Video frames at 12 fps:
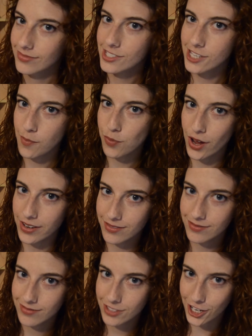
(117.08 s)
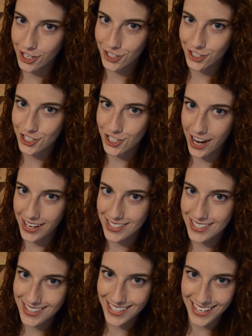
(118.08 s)
Step 1. Doctor
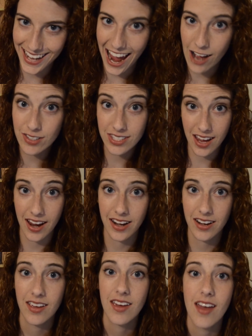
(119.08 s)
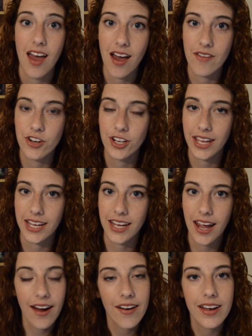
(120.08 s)
checks the outside of your lady
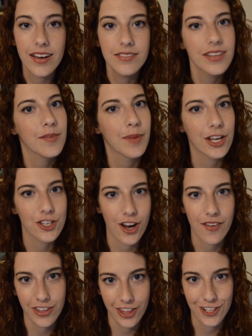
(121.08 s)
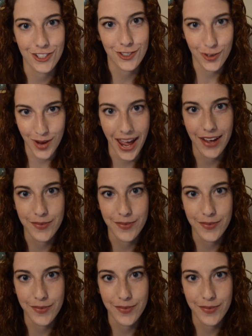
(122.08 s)
area and makes sure everything looks okay.